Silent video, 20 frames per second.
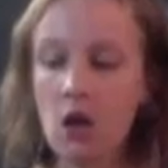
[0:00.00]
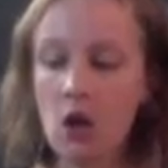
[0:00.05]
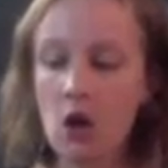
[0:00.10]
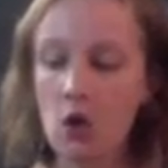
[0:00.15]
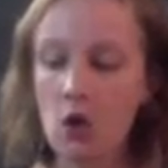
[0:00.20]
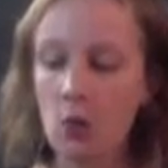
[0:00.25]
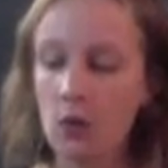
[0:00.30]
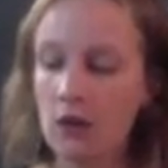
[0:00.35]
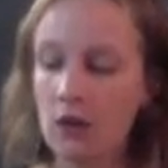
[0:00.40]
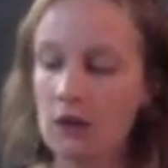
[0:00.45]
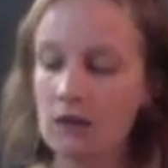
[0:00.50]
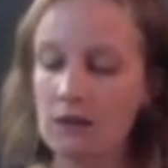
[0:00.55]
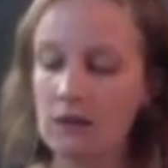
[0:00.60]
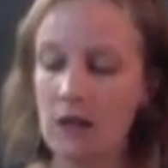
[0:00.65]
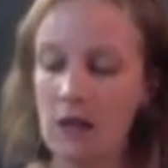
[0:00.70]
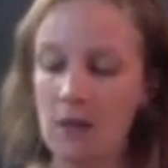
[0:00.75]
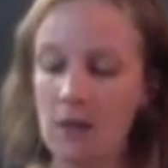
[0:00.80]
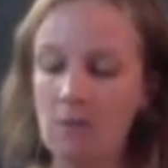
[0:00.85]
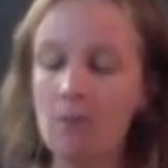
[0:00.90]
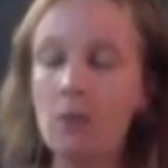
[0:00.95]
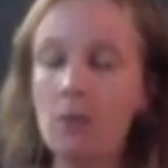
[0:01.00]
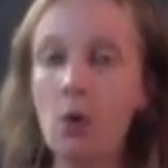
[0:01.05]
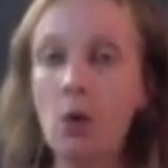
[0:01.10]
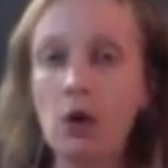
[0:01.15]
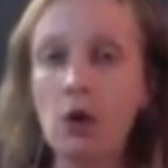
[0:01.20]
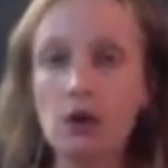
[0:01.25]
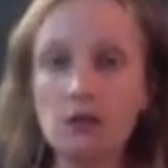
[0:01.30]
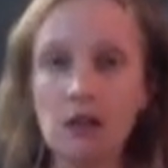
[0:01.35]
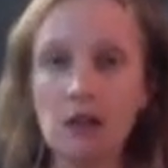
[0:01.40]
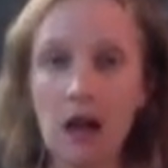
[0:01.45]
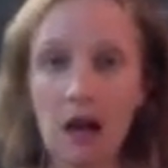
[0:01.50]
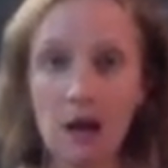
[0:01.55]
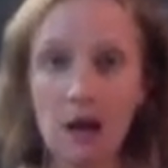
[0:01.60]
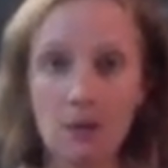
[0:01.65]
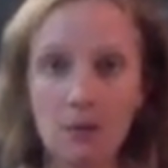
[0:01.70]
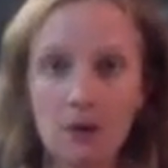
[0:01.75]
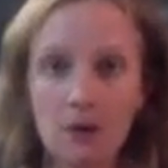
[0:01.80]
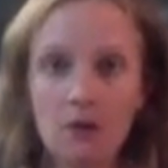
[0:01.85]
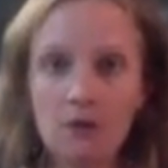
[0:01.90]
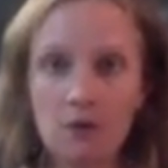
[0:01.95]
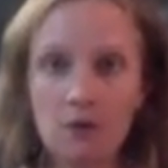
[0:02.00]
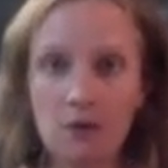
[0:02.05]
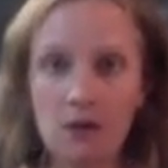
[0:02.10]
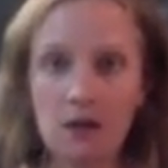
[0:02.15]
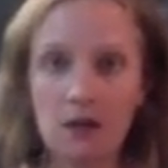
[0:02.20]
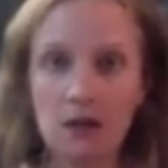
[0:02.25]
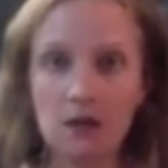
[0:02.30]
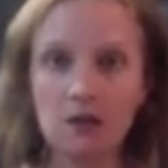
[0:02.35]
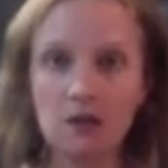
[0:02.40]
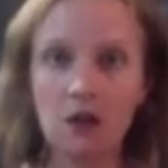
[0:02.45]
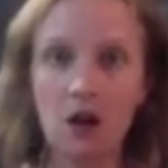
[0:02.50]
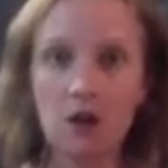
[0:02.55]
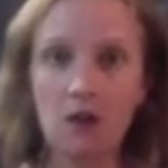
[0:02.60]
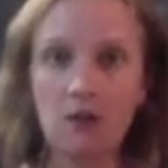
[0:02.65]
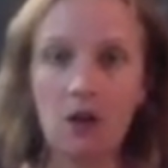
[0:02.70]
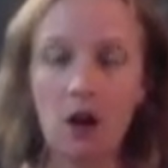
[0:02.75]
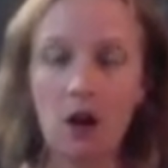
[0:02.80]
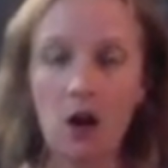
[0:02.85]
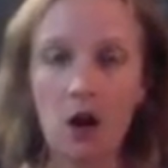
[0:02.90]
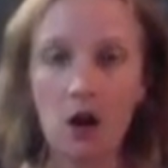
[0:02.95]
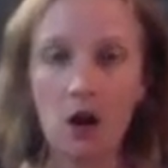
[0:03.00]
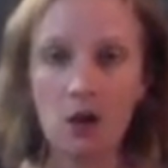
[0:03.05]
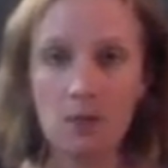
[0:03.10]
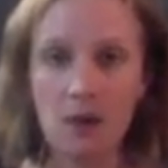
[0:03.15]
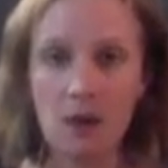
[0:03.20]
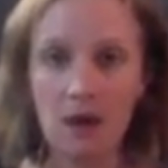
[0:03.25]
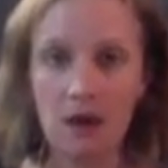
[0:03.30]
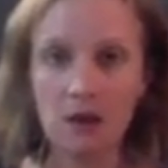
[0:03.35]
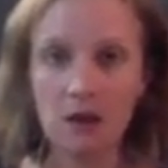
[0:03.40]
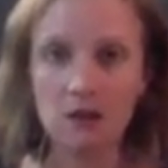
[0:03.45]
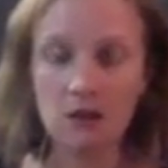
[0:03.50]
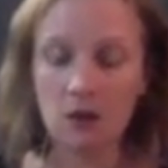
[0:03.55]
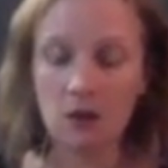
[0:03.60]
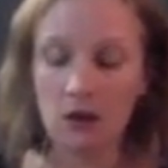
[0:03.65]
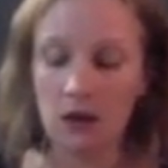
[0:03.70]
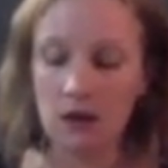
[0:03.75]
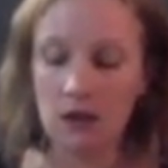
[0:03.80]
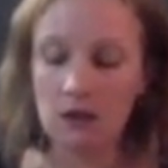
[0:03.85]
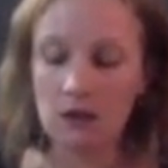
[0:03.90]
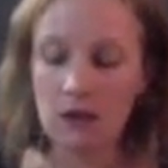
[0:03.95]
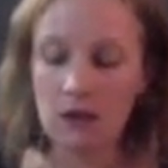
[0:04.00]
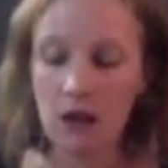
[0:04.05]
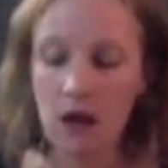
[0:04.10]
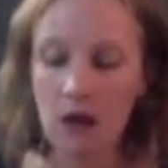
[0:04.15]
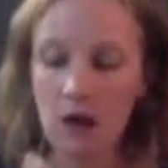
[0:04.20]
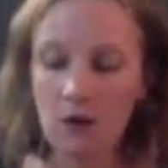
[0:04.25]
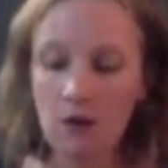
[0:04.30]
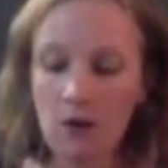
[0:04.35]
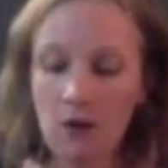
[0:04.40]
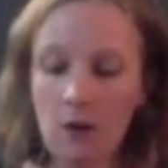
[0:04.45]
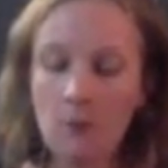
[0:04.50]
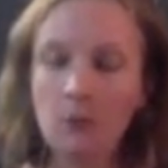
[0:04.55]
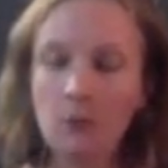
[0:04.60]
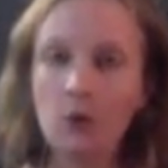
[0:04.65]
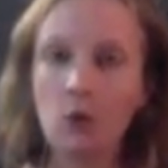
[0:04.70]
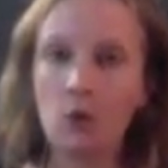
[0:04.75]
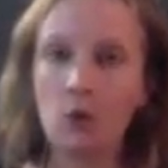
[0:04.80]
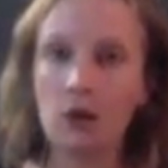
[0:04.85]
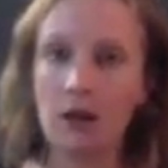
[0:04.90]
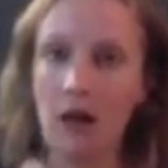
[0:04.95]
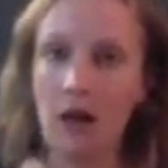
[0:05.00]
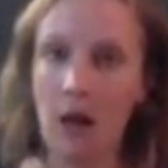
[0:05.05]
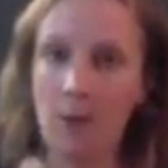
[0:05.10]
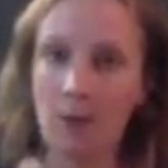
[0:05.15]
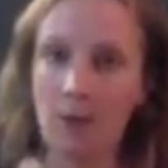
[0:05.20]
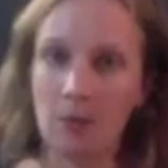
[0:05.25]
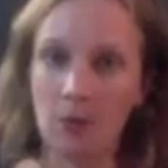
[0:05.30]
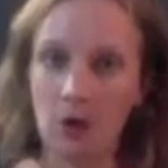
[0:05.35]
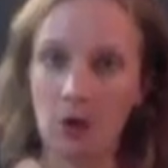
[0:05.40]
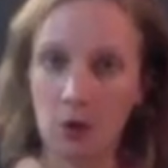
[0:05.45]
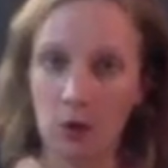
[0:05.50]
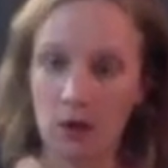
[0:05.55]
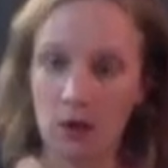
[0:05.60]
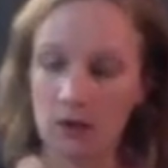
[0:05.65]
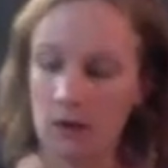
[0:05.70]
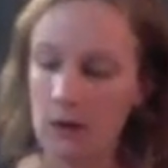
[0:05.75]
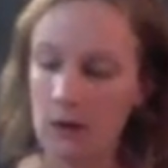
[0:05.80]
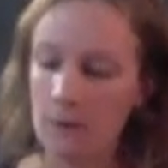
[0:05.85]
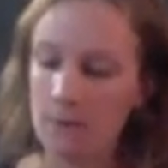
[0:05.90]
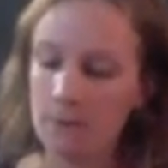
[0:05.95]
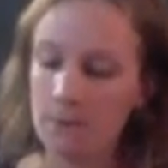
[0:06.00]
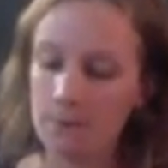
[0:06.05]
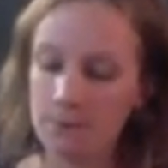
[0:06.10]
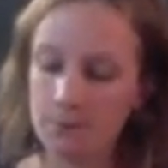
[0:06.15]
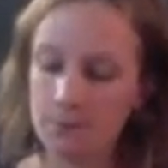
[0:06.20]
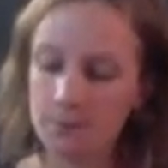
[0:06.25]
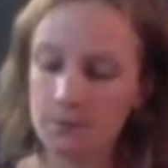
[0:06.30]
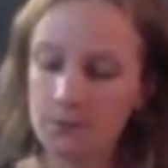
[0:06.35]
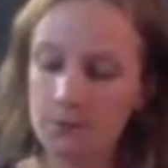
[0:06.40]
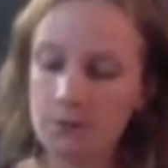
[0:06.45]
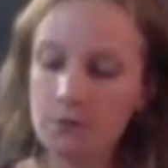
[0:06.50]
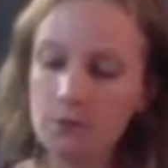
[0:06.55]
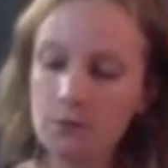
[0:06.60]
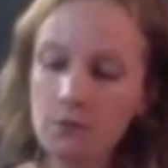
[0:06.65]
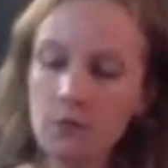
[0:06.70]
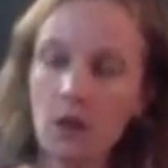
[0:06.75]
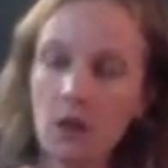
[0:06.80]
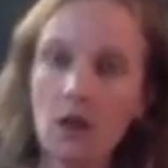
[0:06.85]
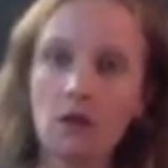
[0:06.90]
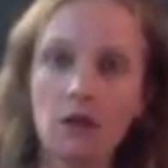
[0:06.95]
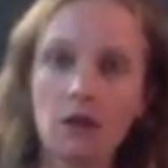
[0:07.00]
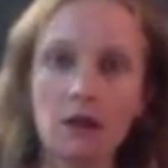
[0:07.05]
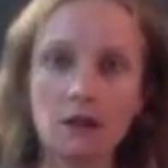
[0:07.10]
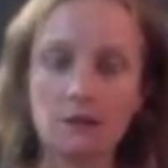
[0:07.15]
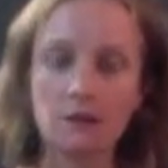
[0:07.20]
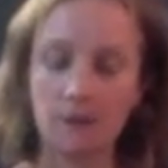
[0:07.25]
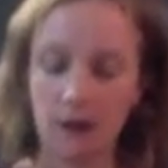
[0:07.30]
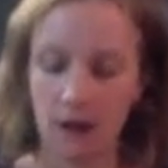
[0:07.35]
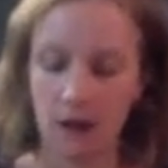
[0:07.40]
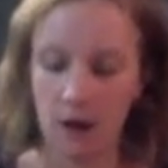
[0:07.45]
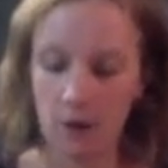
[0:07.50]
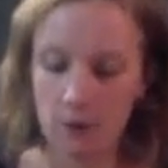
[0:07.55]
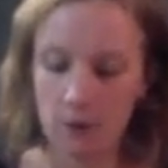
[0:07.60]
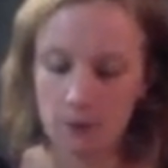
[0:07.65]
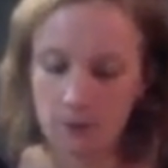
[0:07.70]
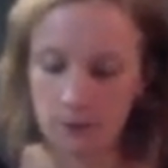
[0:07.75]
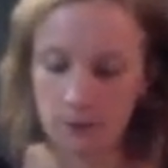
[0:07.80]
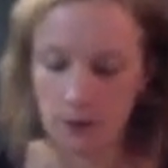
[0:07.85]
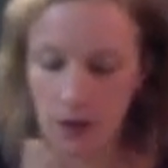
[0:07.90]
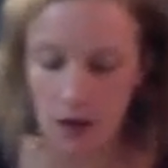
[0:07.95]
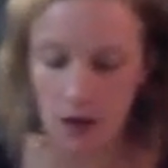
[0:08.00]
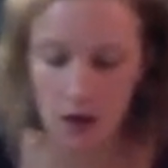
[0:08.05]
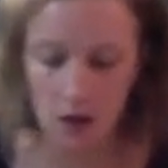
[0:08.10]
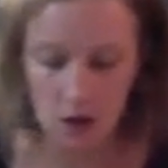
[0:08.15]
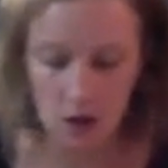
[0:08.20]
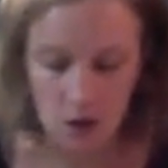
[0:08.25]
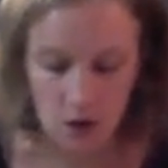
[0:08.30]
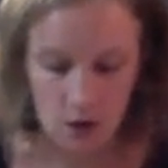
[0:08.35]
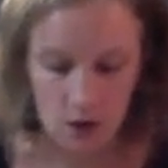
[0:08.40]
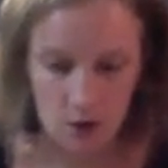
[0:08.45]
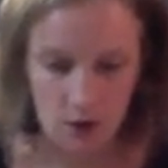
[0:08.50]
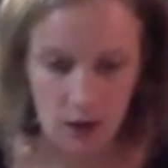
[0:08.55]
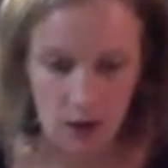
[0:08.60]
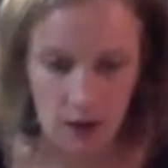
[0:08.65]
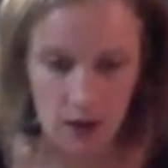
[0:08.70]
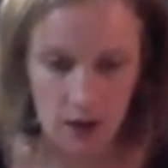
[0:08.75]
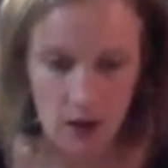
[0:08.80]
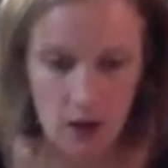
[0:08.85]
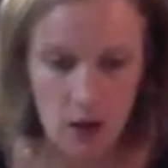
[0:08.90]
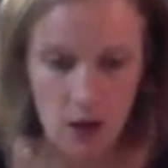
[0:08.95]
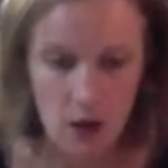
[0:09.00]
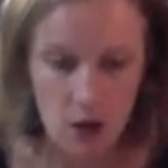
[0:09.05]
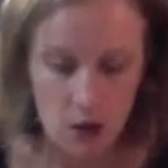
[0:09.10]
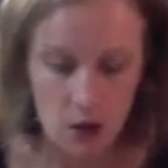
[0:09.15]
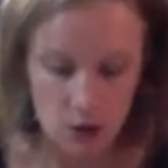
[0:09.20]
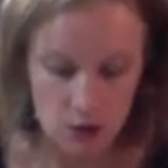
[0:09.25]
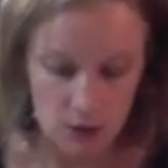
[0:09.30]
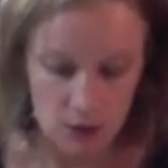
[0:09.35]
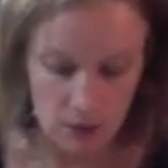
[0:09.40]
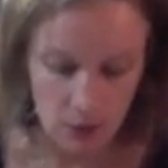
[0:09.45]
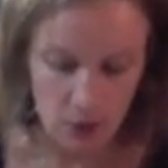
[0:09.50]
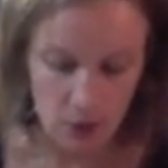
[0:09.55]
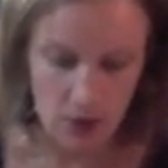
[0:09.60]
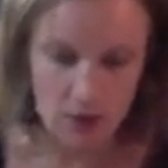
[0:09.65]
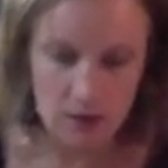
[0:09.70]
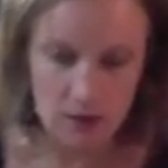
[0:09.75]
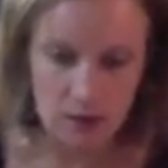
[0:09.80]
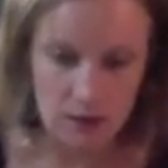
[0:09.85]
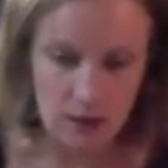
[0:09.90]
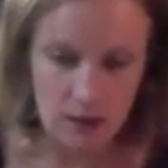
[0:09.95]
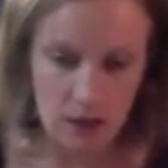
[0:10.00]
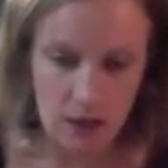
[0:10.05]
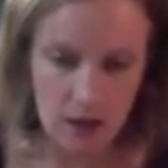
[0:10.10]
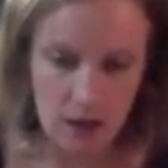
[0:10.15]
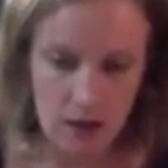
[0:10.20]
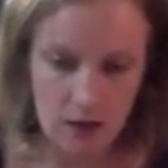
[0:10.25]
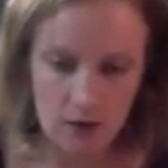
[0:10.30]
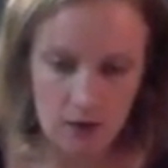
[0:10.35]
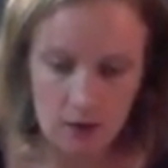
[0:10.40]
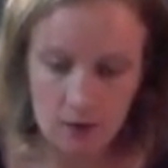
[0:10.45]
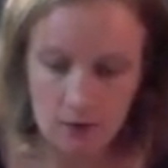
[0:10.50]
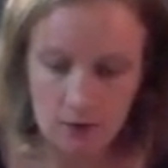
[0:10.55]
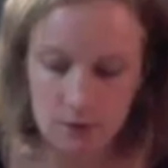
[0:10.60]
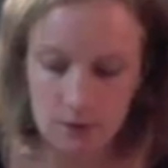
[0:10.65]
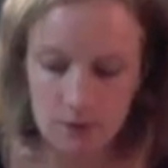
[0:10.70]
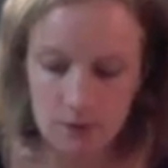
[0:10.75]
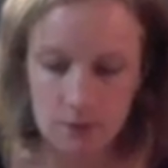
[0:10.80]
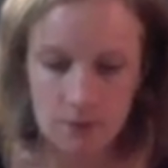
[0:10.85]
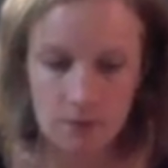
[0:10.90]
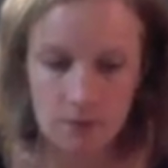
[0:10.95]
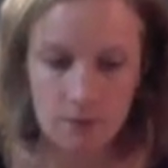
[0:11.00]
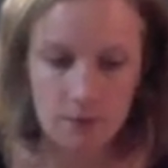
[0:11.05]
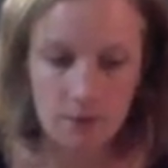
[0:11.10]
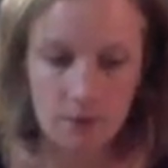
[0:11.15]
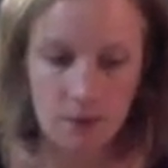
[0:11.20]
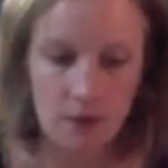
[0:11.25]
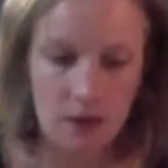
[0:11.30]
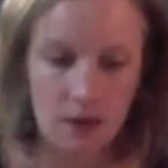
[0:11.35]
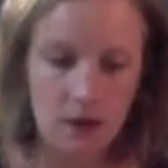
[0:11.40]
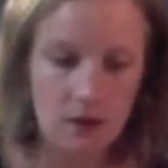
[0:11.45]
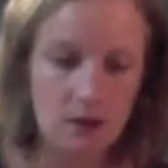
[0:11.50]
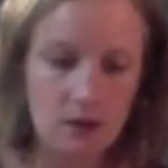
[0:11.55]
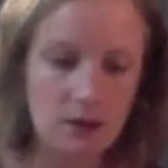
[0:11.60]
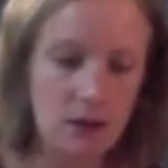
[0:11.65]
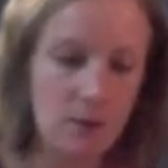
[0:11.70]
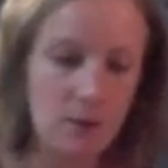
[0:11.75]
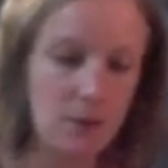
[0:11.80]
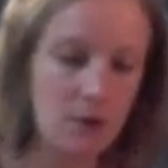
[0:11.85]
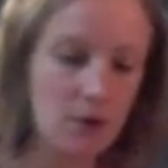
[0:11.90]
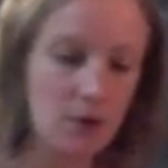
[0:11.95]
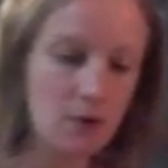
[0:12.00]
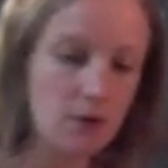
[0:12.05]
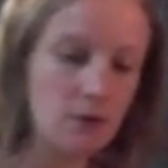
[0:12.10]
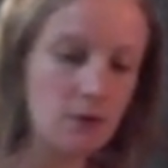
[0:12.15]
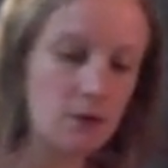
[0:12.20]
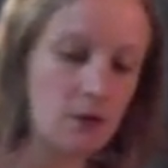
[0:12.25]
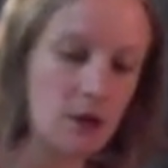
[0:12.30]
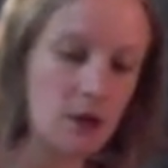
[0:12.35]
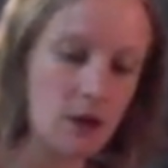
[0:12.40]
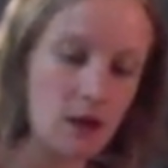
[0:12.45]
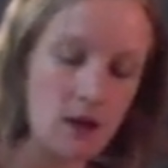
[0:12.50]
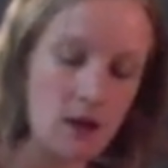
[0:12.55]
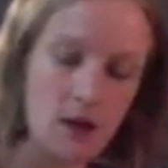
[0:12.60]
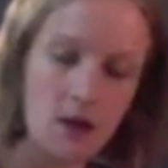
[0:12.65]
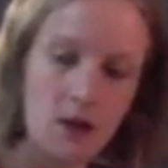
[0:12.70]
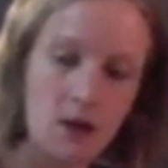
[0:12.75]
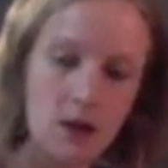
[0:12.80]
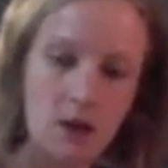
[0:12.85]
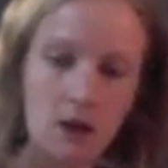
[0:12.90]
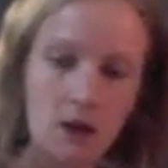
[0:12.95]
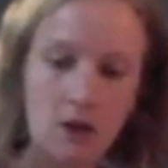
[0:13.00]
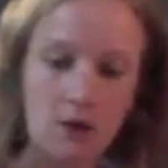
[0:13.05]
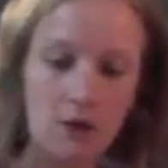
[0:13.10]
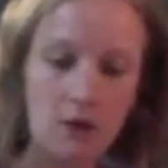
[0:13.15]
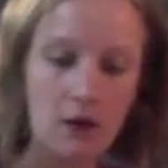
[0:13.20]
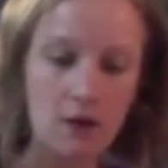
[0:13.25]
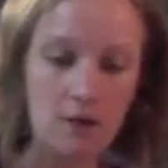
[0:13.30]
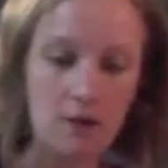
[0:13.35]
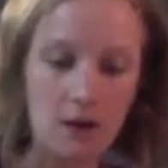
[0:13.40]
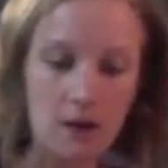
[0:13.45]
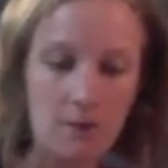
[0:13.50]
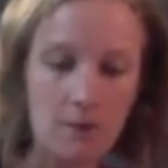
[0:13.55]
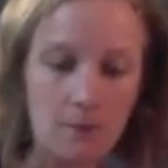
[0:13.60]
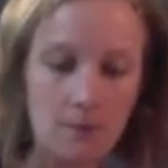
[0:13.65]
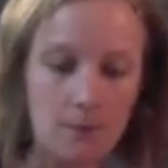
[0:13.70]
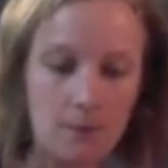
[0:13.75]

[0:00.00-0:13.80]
will it take more time for me to dissolve all the baking soda into that, or will it happen more quickly? Let's find out. Okay, so I'm going to take this sample, get rid of it.